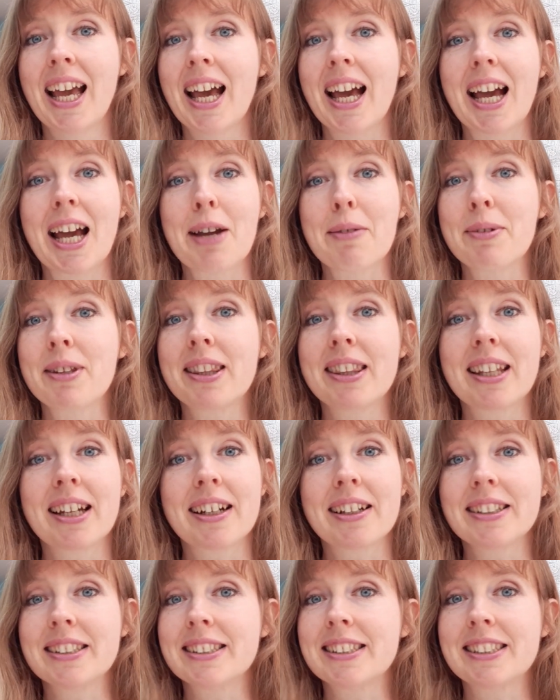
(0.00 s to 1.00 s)

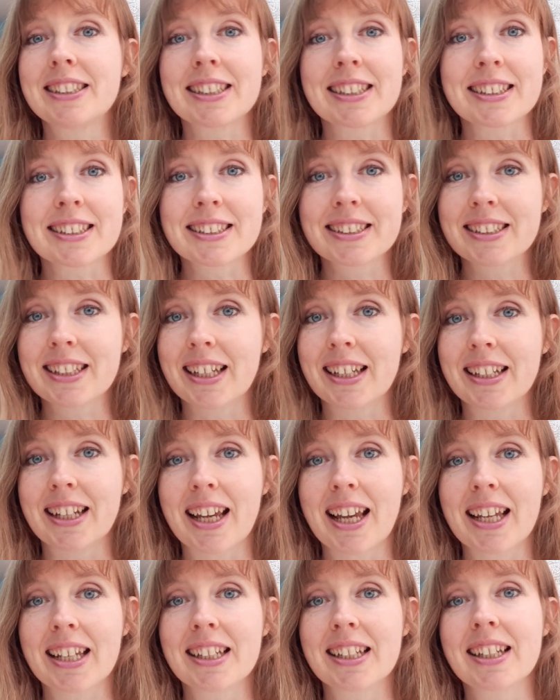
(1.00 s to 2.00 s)
There is just an
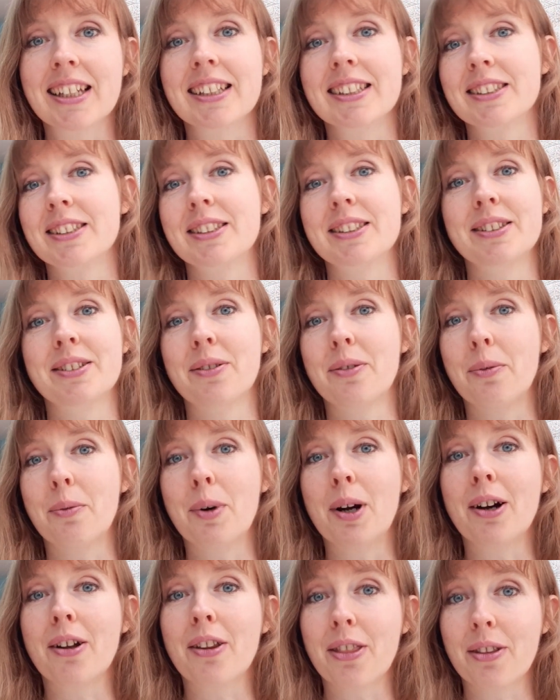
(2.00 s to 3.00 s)
endless
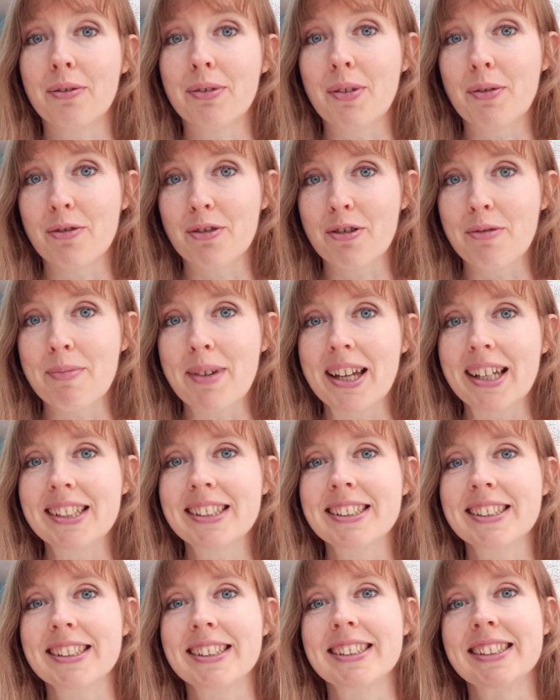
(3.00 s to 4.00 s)
wealth of
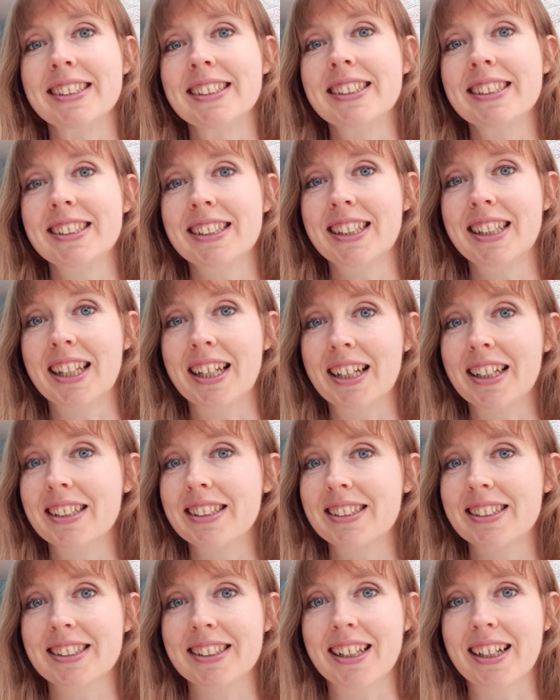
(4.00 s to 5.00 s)
information
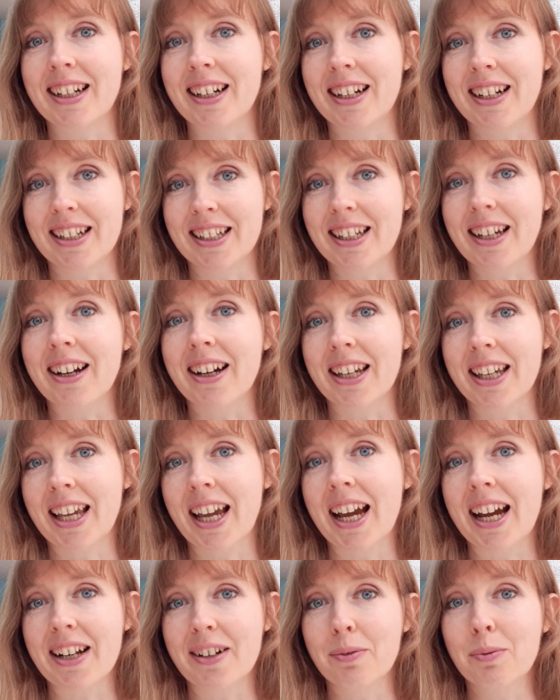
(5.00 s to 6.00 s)
that I
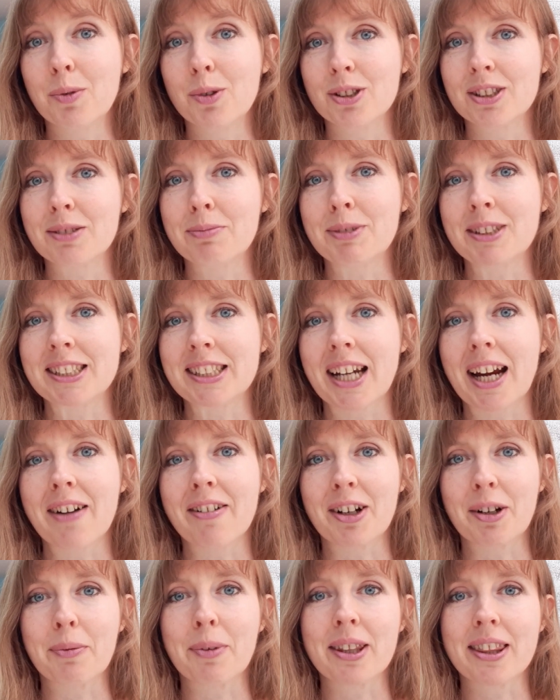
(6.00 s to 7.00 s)
can and want to be
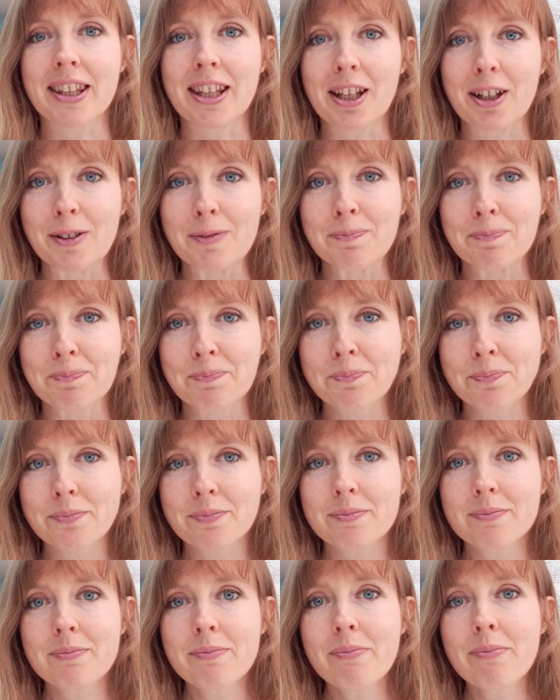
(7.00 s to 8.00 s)
sharing with you.
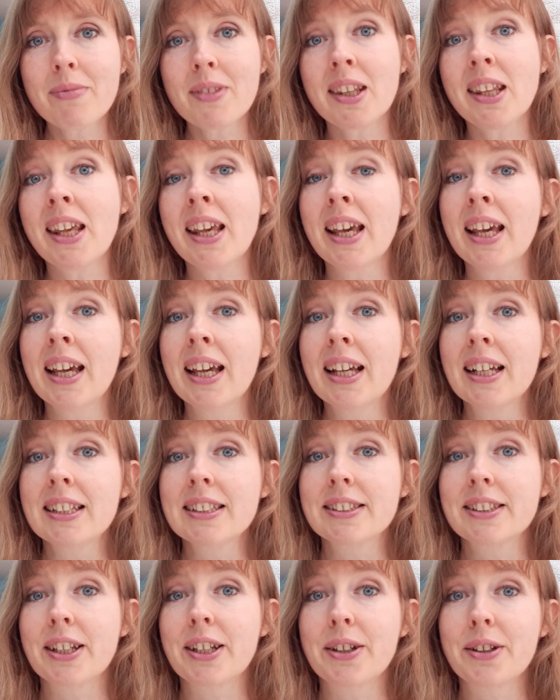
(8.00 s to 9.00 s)

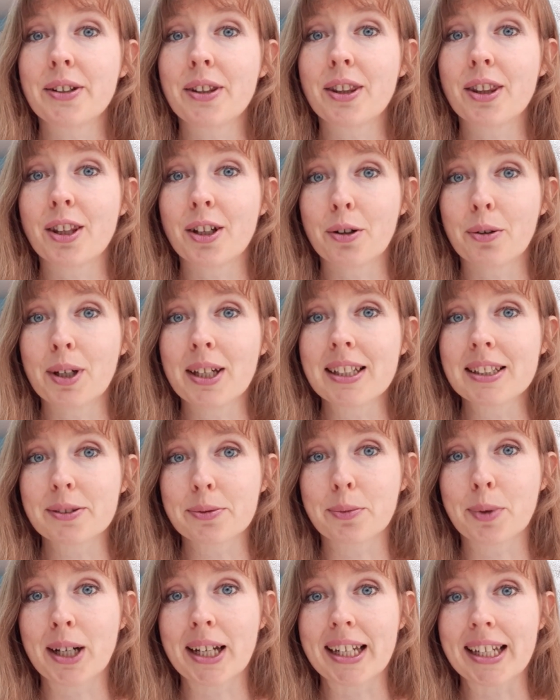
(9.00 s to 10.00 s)
So the quickest
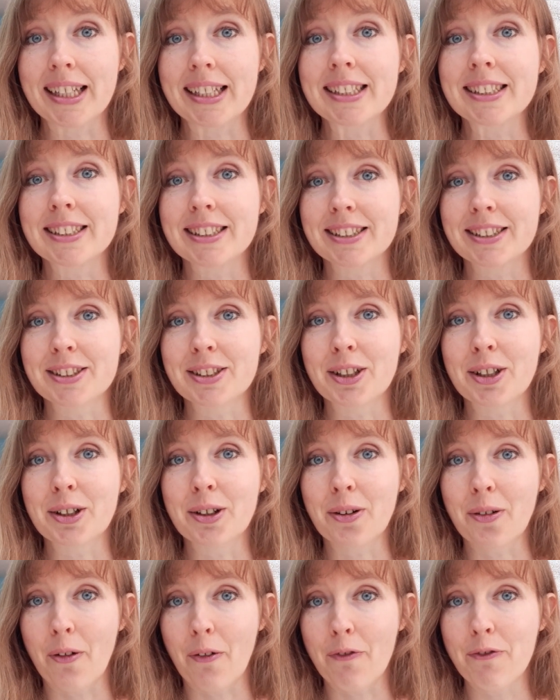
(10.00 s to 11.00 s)
way to
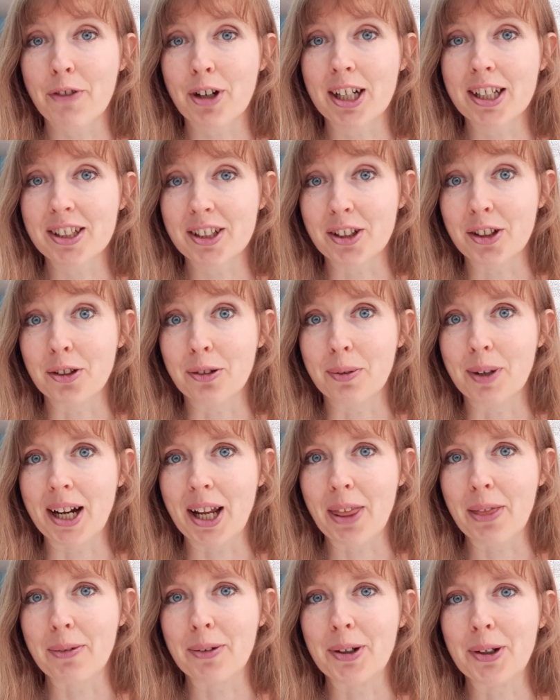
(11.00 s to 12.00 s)
start finding your way
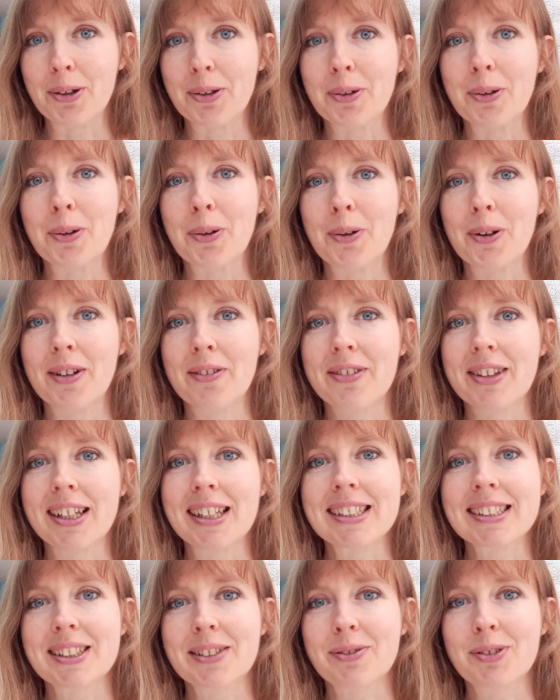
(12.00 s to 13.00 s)
through all of
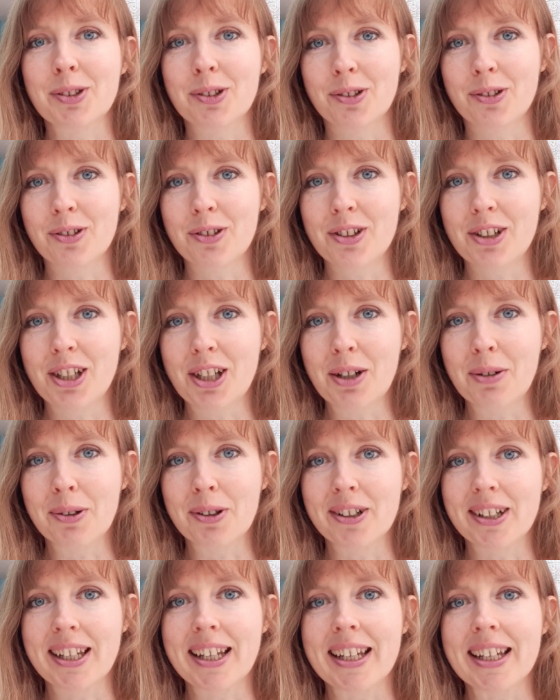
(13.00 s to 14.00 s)
this, if you're new
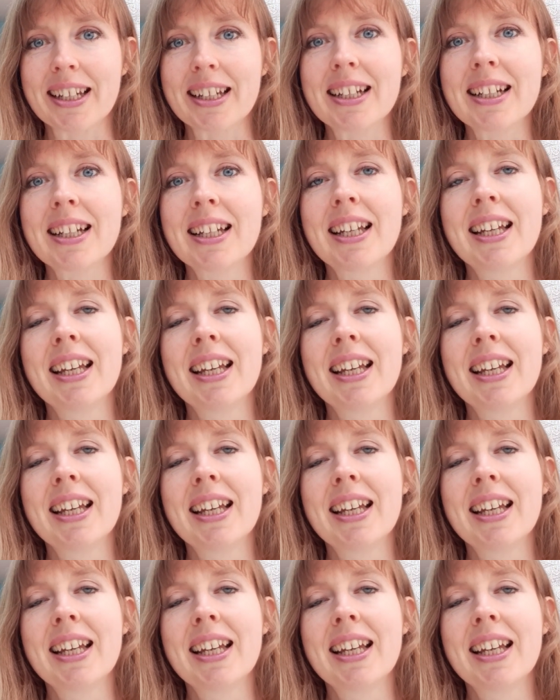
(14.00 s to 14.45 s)
on here,